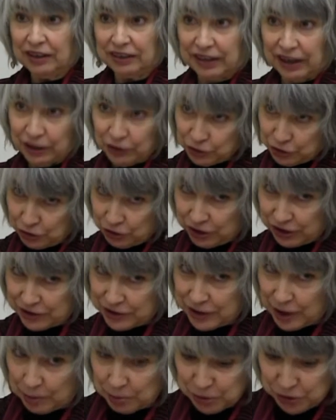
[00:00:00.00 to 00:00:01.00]
counter
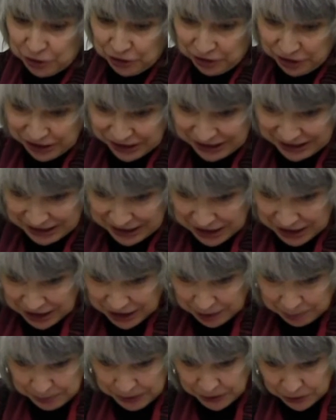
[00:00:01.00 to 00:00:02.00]
exceptionally
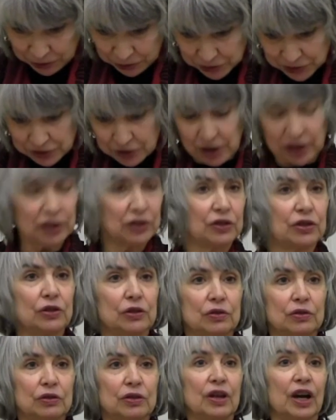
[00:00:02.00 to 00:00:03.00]
appears not
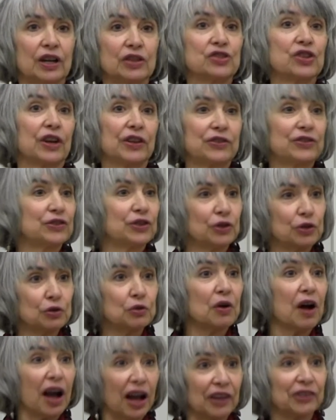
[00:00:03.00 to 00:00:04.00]
to not just
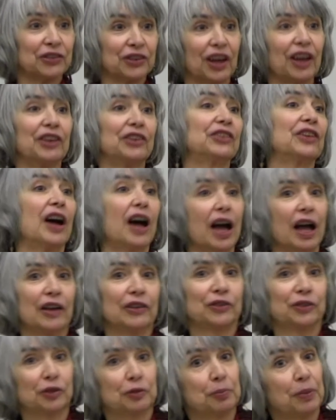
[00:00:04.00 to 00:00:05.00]
to us as
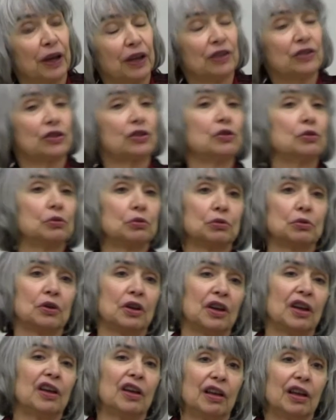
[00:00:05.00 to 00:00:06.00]
us, but to
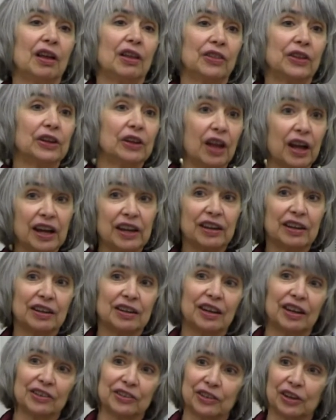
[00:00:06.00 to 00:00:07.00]
the
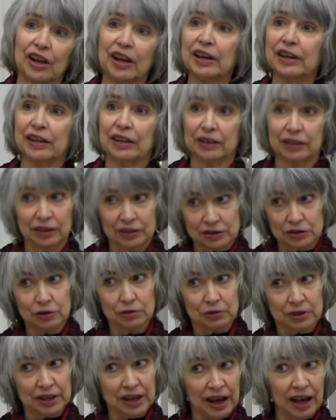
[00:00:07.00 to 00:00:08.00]
lion as lion and
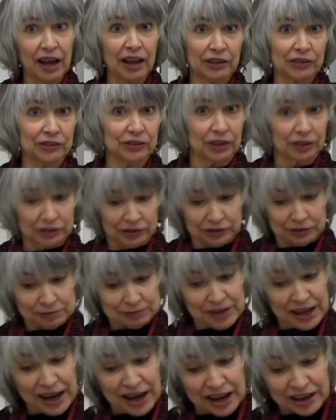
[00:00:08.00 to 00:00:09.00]
to the ass as
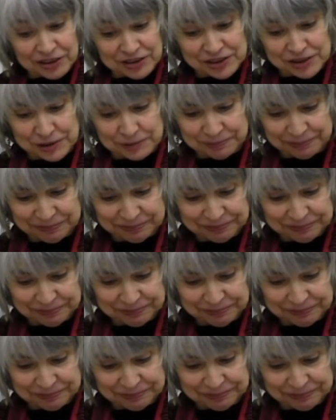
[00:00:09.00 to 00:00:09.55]
ass.